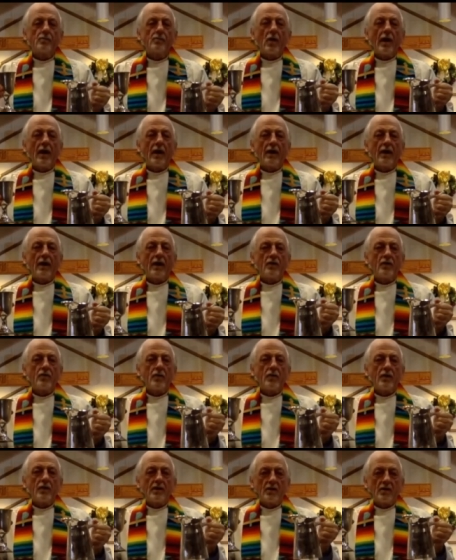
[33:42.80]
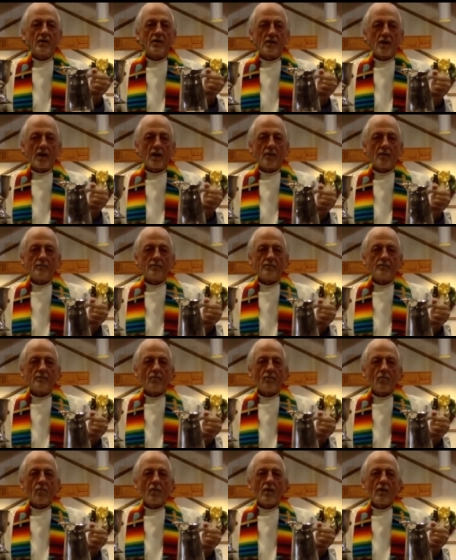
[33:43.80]
bread and drink this cup,
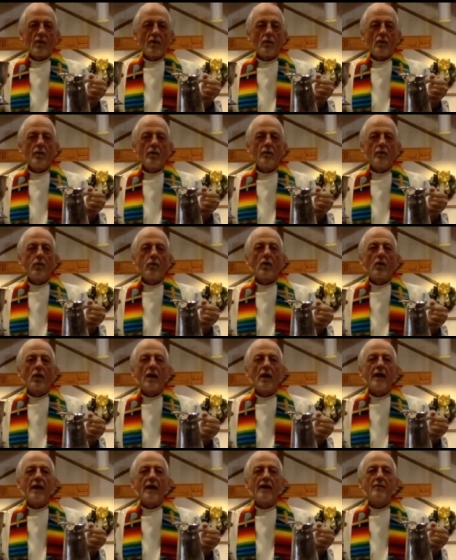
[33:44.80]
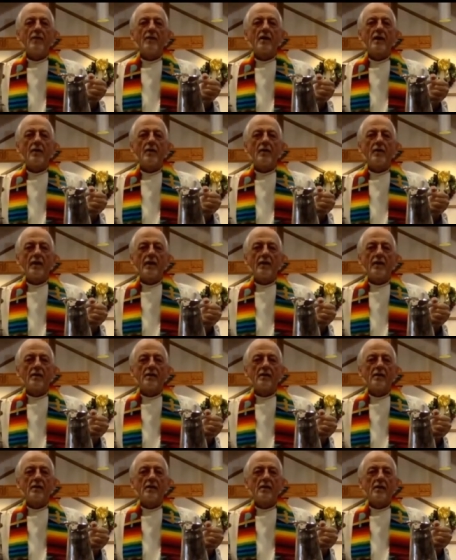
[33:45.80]
we proclaim the coming
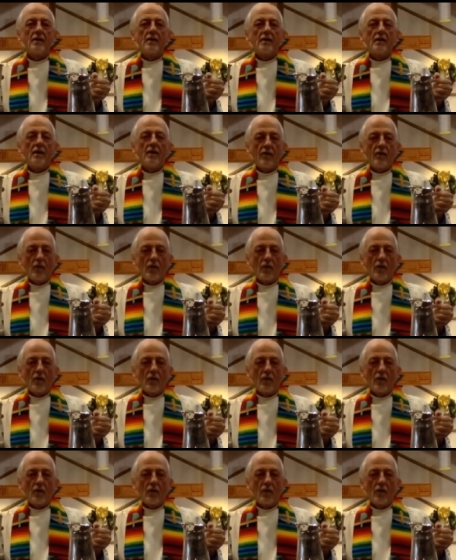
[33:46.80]
of the